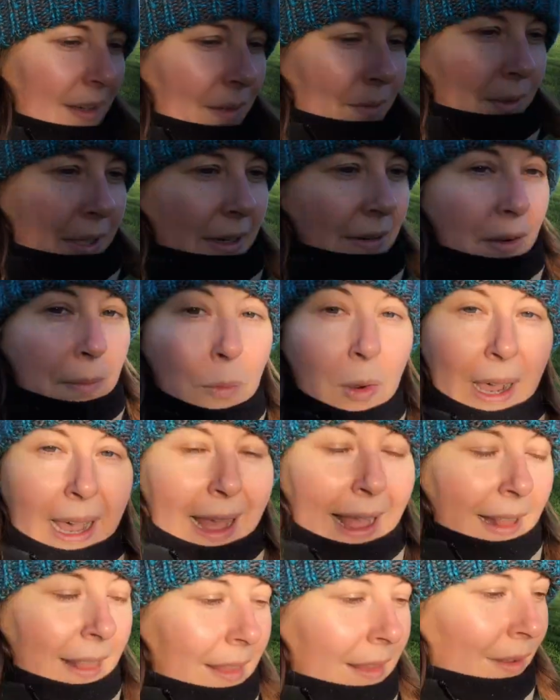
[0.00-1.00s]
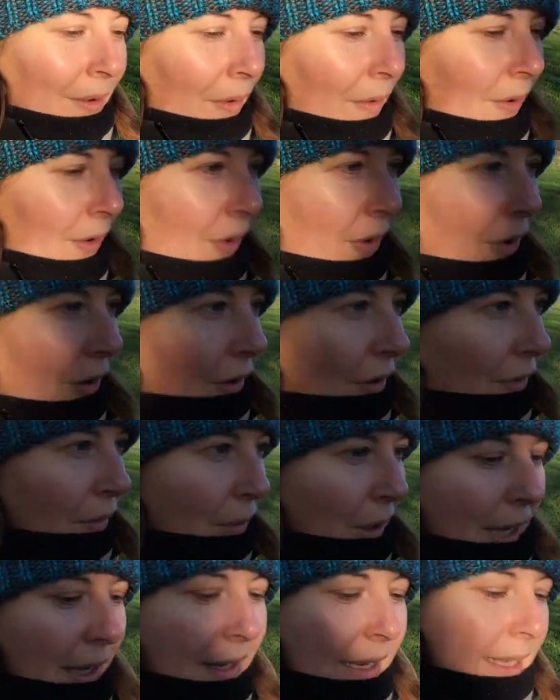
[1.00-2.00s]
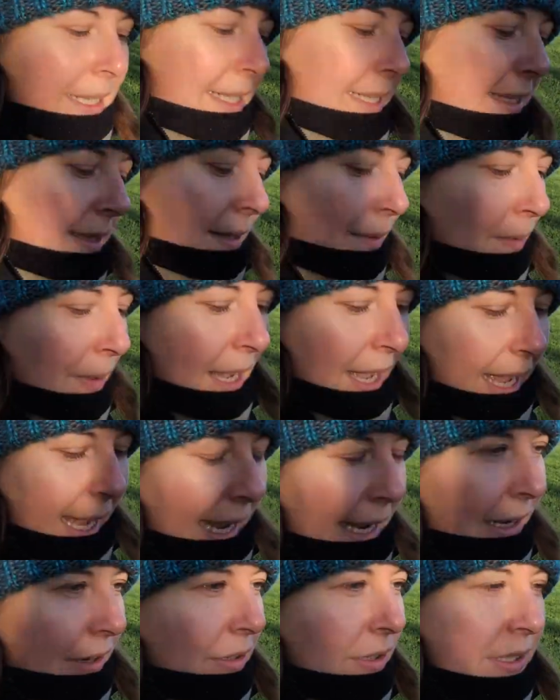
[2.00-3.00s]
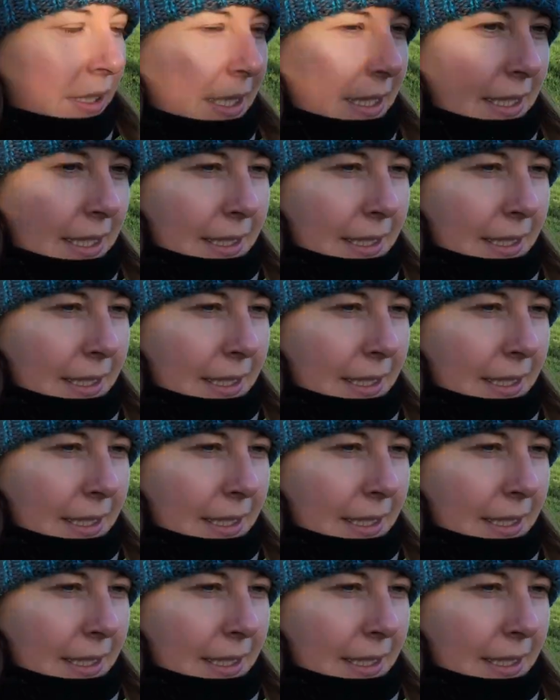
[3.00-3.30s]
We're unwell, or work gets in the way, or other